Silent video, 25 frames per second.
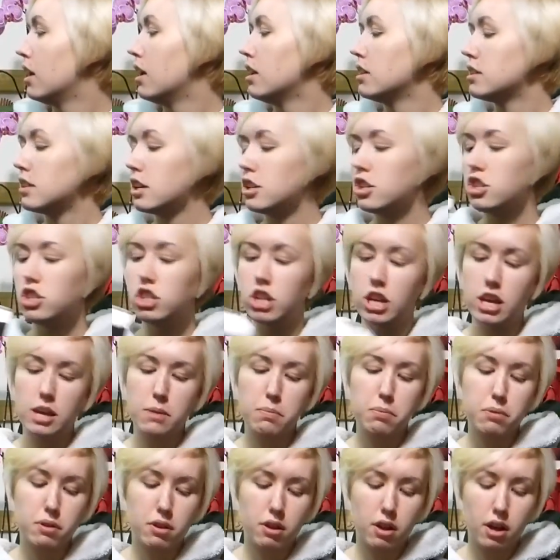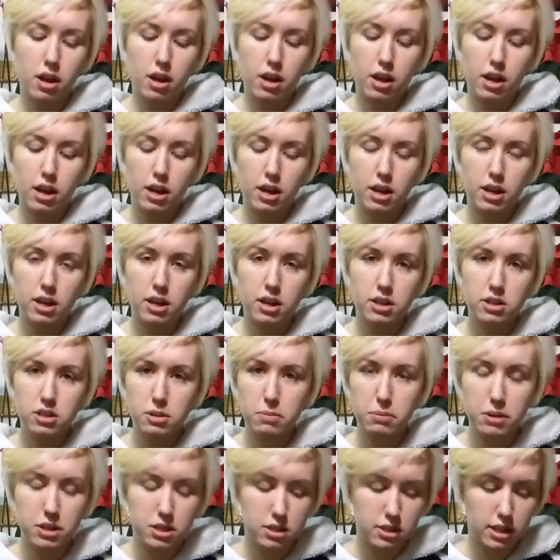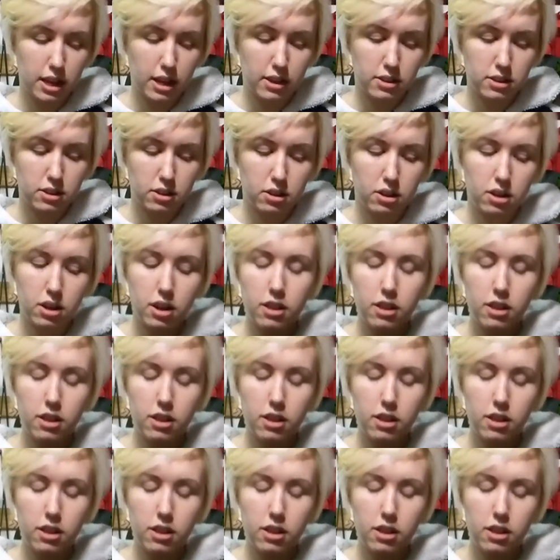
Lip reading: such cheap, so many discounts on.